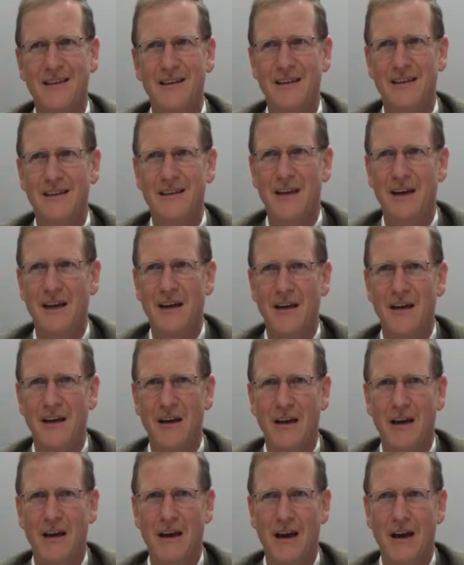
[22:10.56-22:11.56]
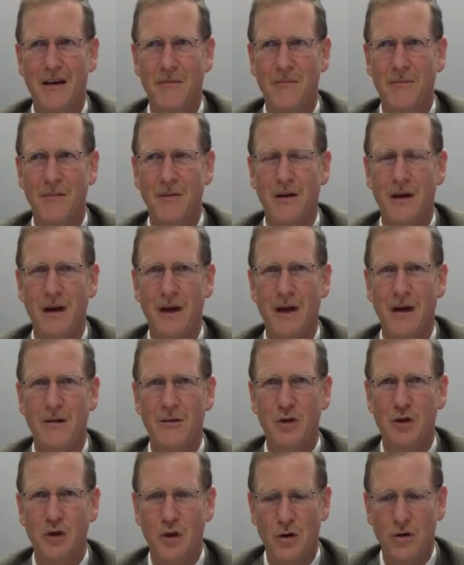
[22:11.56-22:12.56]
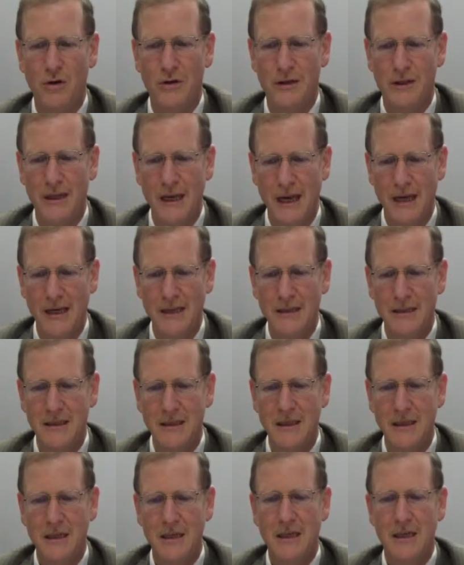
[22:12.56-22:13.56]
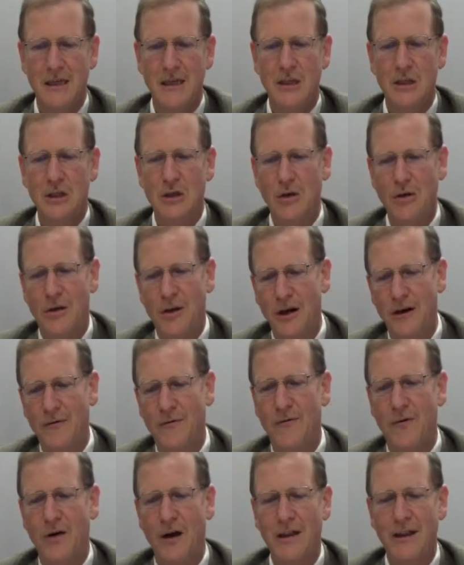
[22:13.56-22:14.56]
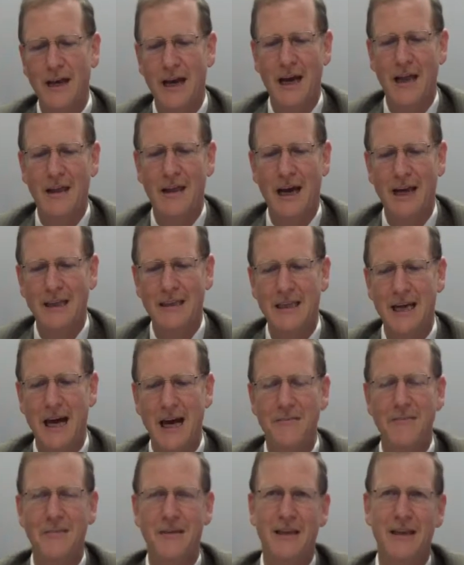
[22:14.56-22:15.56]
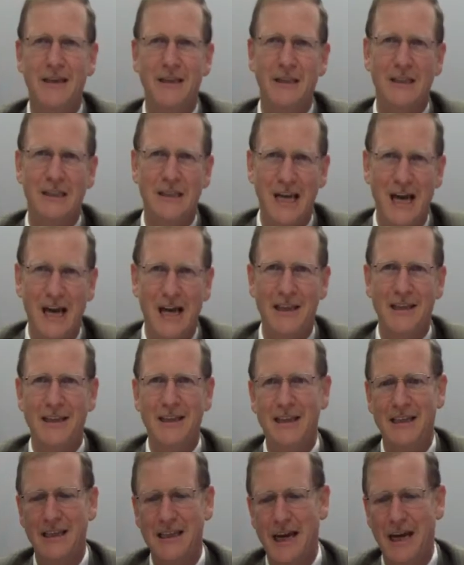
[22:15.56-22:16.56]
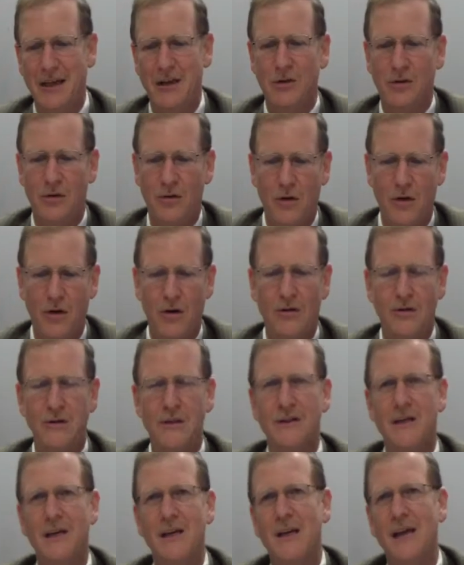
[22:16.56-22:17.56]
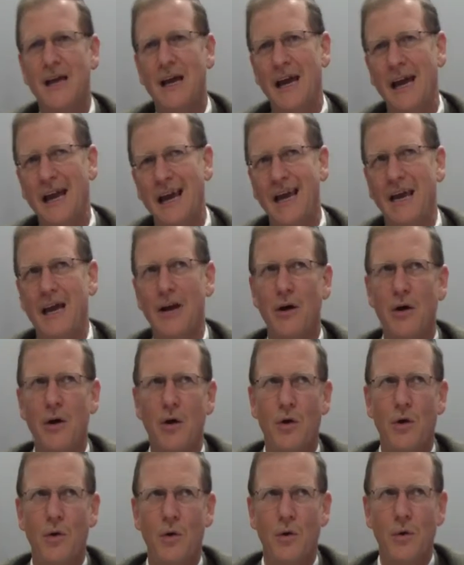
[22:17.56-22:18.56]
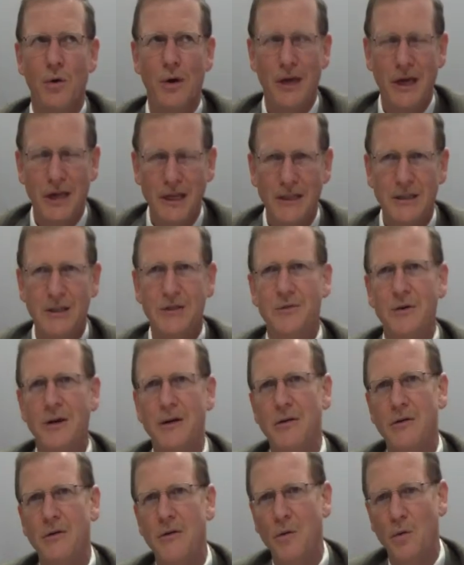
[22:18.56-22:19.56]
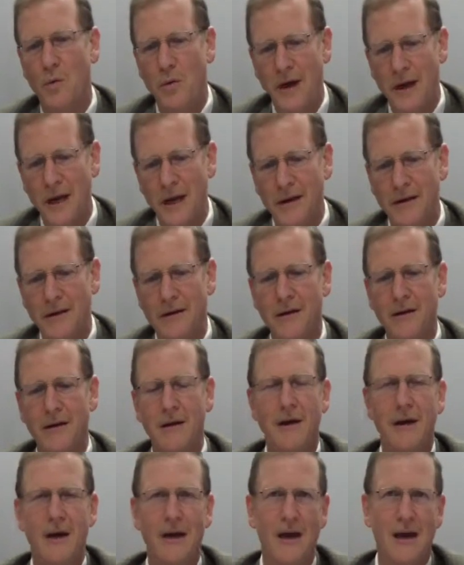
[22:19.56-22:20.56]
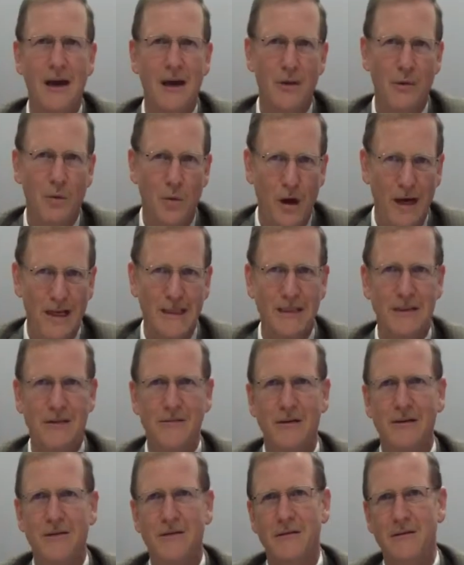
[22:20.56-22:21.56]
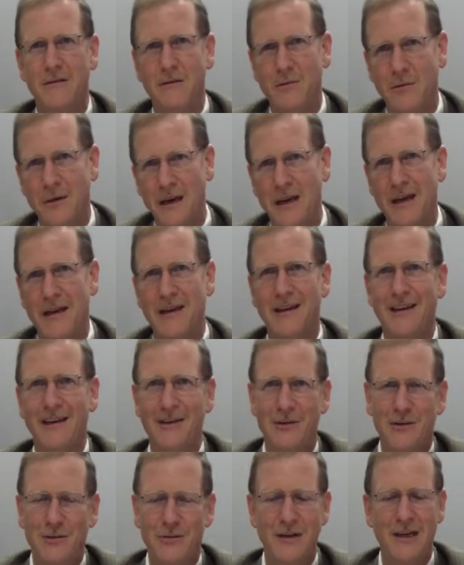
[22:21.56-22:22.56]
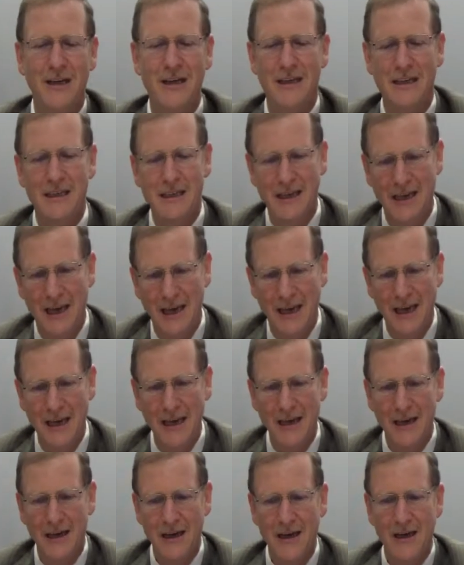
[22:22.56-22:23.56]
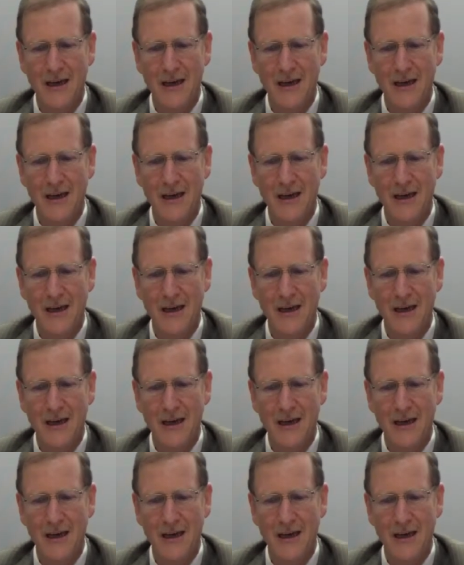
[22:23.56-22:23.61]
It's a um, uh, short days. So therefore, at that, that time, the sun did not cross a eastern wind and western wind during the day.